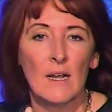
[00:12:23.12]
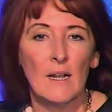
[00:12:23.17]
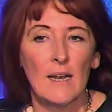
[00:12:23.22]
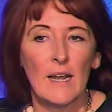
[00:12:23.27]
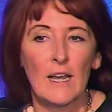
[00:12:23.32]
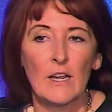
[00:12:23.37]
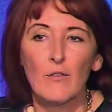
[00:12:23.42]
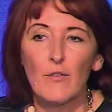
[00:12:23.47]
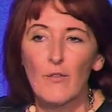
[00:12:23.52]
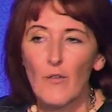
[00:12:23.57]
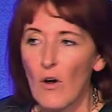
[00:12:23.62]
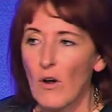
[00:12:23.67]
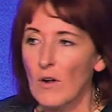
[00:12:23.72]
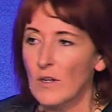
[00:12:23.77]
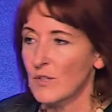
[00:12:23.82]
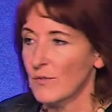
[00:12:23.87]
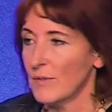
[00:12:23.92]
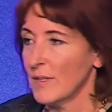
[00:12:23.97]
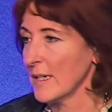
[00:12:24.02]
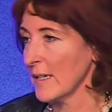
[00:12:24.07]
like
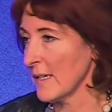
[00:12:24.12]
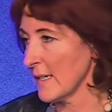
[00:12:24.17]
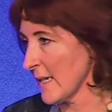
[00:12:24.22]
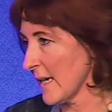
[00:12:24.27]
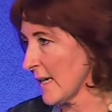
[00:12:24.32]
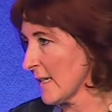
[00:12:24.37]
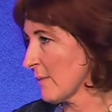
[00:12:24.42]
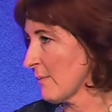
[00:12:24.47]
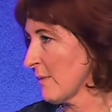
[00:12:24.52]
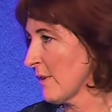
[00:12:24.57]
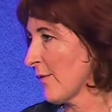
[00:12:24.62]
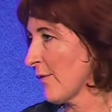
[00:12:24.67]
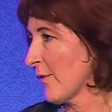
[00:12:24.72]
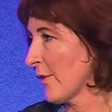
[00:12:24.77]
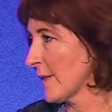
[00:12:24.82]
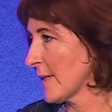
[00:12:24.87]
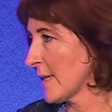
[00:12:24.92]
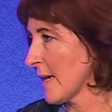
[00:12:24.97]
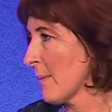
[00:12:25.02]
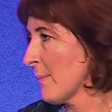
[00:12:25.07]
falls risk assessment, for
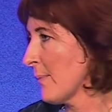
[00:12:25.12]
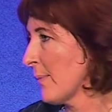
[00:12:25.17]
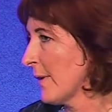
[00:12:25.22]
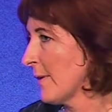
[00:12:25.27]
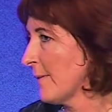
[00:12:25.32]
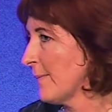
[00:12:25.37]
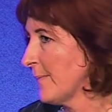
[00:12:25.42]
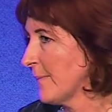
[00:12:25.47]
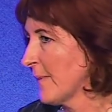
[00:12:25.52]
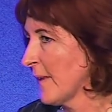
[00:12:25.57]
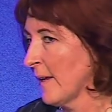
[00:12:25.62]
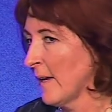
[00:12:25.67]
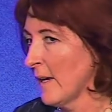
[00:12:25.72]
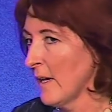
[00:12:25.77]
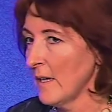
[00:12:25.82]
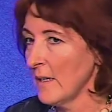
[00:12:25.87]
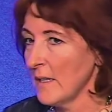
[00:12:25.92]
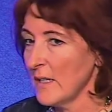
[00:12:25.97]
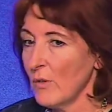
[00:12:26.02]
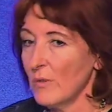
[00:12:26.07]
example.
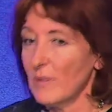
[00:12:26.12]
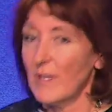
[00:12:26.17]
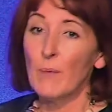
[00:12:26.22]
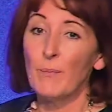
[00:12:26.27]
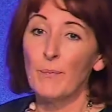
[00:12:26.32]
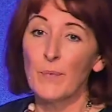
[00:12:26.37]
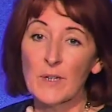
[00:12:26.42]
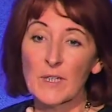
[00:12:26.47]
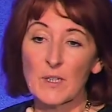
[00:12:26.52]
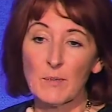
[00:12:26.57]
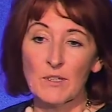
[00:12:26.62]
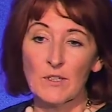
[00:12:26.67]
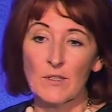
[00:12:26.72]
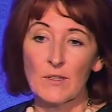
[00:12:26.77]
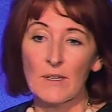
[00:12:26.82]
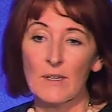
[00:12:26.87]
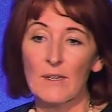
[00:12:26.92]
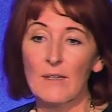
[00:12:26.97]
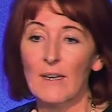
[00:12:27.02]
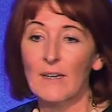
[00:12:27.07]
So that brings me to
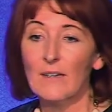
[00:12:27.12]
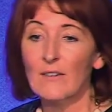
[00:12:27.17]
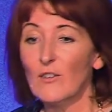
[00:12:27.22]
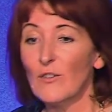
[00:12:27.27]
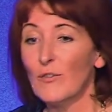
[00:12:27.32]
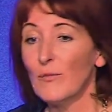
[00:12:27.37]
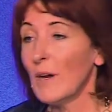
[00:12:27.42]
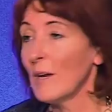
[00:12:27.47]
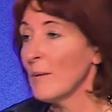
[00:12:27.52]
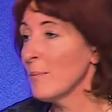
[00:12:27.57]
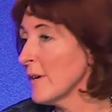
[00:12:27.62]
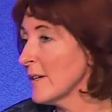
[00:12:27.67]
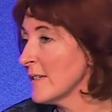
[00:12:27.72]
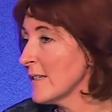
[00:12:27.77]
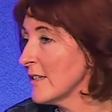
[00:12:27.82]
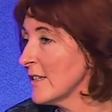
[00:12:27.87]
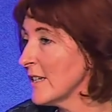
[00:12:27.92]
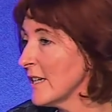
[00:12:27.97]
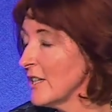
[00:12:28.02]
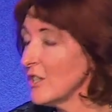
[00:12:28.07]
the end of my
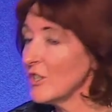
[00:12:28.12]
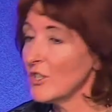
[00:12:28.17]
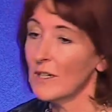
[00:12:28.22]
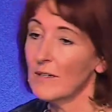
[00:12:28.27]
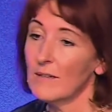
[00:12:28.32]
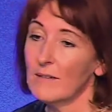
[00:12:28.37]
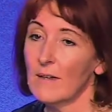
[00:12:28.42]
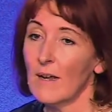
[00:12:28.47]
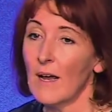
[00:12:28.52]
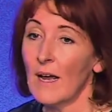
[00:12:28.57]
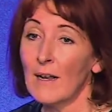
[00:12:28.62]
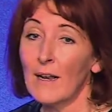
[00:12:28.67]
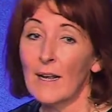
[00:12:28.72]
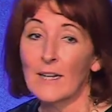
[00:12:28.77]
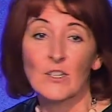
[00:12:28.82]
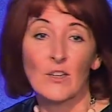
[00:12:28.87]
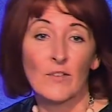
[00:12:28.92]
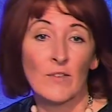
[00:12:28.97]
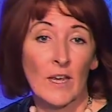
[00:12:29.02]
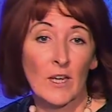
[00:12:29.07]
presentation. I'd like
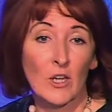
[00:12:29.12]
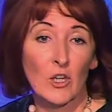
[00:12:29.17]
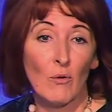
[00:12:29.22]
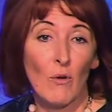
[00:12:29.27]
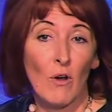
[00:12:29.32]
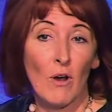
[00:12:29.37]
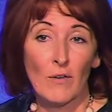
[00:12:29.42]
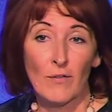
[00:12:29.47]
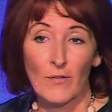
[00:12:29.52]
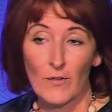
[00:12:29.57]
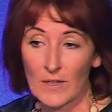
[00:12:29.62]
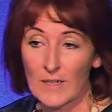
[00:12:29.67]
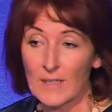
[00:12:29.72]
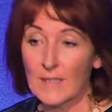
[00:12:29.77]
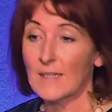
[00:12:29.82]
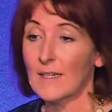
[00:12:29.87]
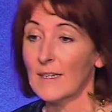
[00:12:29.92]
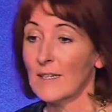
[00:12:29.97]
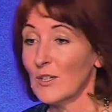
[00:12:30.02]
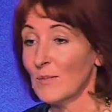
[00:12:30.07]
to thank you all for
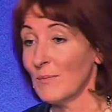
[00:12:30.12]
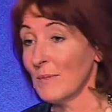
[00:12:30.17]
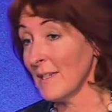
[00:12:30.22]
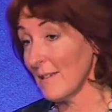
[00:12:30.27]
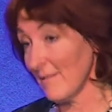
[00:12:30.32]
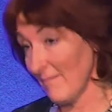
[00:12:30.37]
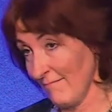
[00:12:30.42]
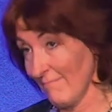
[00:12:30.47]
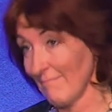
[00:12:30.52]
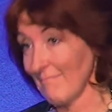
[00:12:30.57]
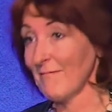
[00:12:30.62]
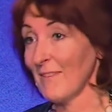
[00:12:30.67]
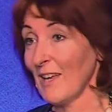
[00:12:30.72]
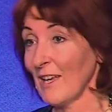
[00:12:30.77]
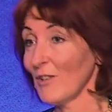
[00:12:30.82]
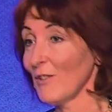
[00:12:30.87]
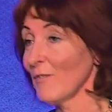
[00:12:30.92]
listening to me. Thank you